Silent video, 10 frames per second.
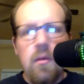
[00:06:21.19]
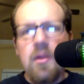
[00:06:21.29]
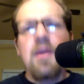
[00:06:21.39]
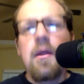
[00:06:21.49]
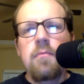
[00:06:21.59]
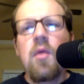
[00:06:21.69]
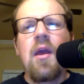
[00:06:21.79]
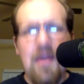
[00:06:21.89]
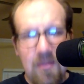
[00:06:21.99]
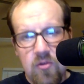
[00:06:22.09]
But again,
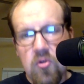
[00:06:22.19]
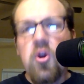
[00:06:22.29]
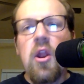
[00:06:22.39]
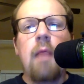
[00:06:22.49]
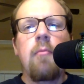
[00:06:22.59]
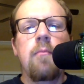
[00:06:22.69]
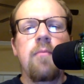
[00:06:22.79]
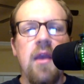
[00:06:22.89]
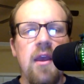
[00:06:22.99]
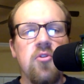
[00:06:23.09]
this is a good
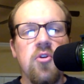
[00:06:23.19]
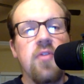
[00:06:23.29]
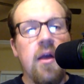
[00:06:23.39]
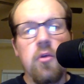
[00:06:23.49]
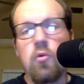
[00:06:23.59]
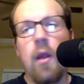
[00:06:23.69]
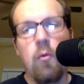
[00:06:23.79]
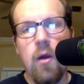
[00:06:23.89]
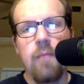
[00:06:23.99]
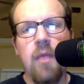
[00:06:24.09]
album. It's just not a
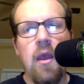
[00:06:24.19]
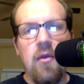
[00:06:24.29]
great one.